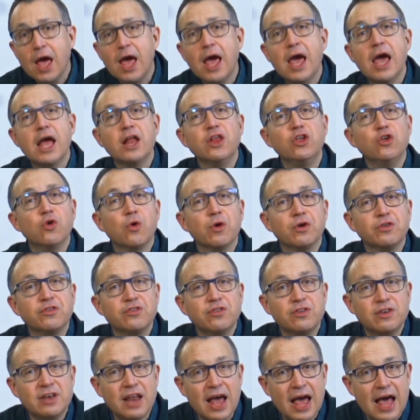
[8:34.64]
and your
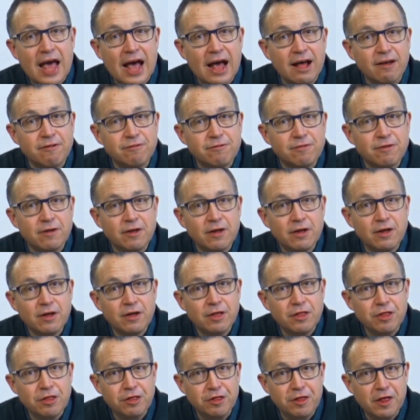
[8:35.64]
staff,
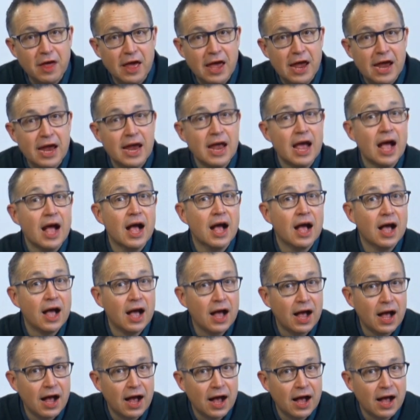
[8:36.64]
they
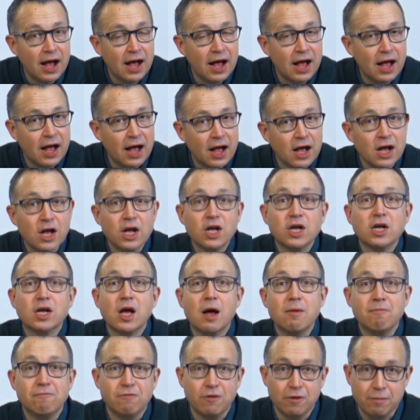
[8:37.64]

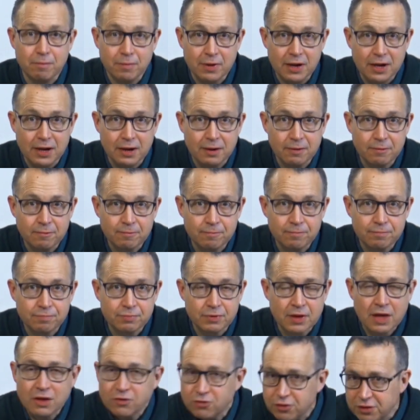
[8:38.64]
comfort me.
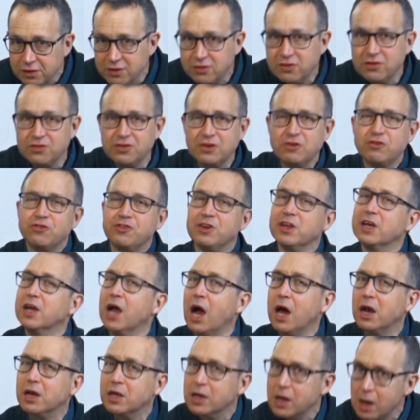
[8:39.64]
So this is interesting.
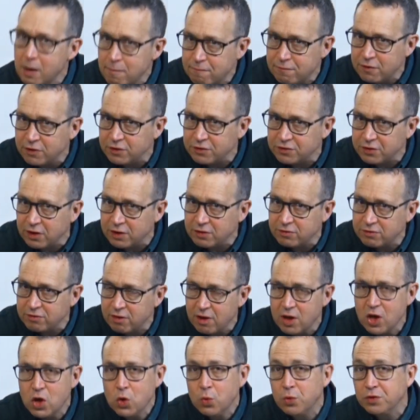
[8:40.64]
God comforts us
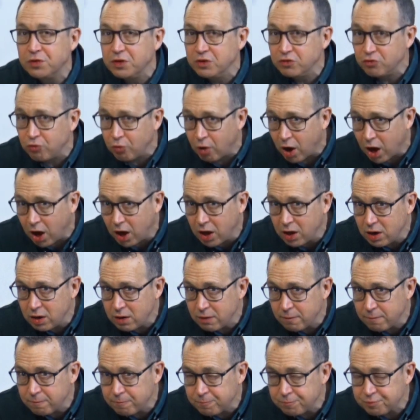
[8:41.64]
with his rod
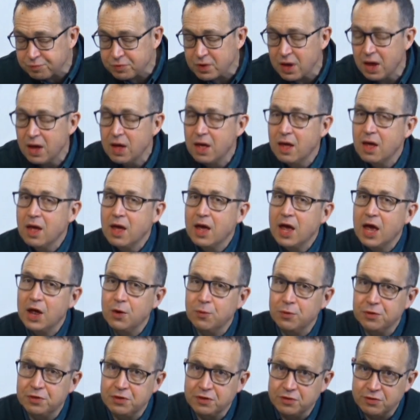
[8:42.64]

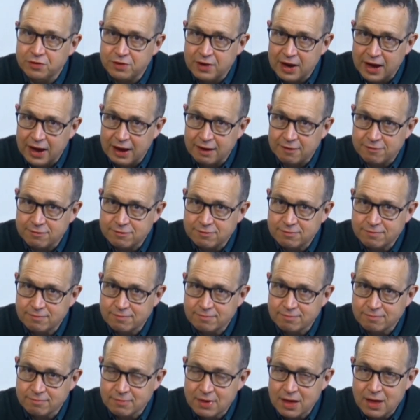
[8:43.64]
and with his staff.
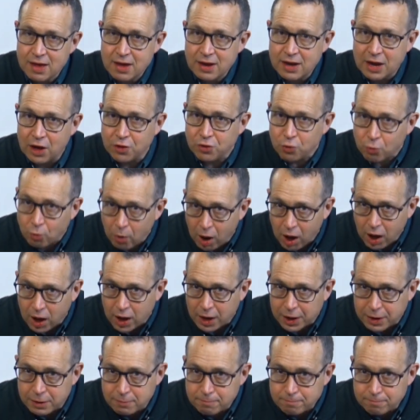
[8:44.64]
Now, the
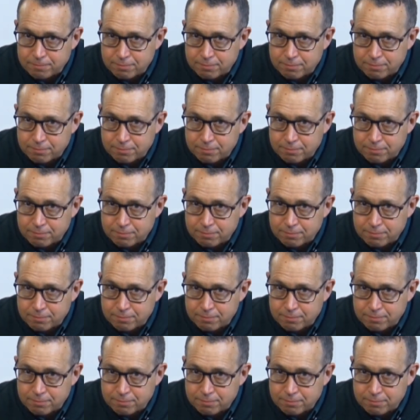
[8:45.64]
rod,